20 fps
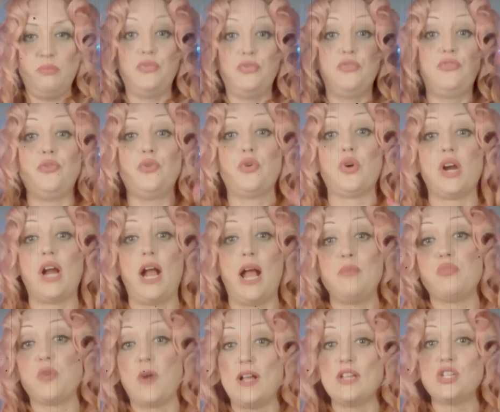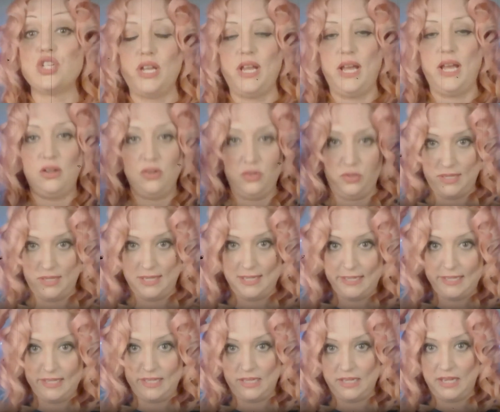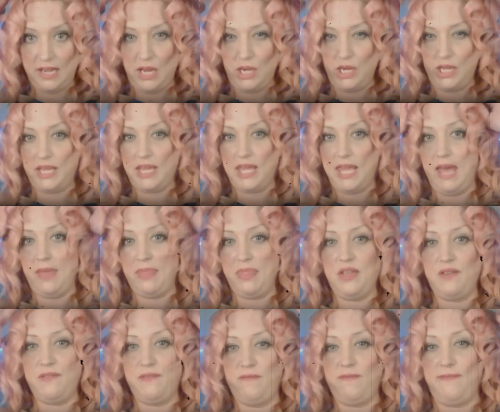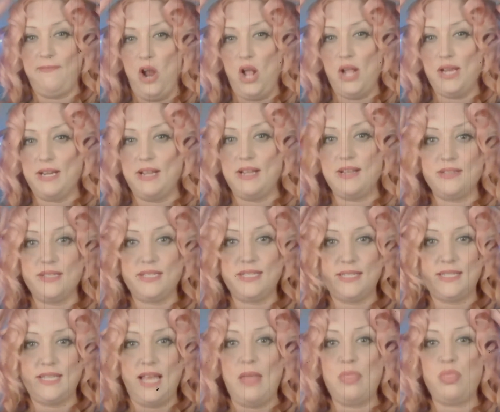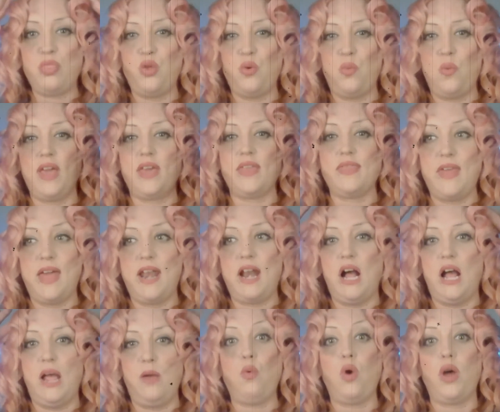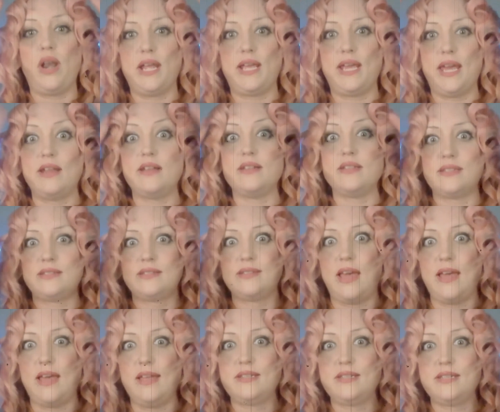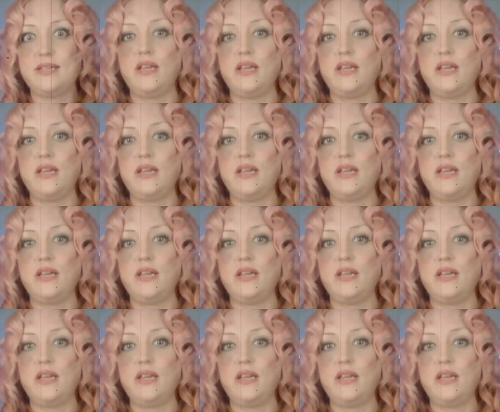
before I brush it out, kind of get the front set the way that I want to get it set.